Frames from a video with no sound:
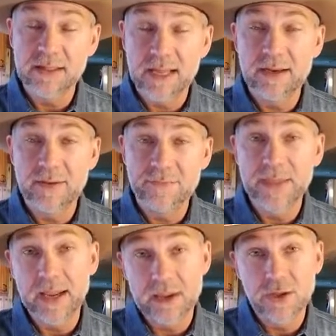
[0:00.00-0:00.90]

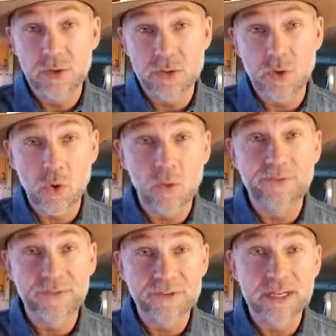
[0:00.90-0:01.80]
They used a whole
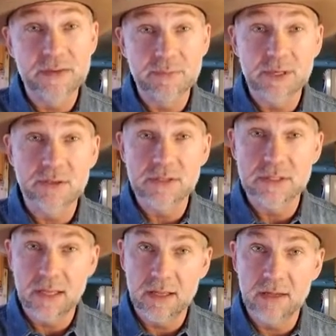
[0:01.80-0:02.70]
15 mils
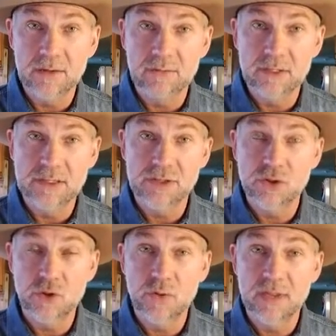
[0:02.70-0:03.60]
of
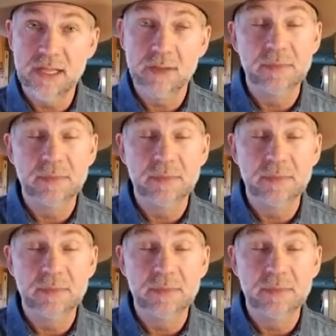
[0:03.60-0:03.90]
essential oil within it,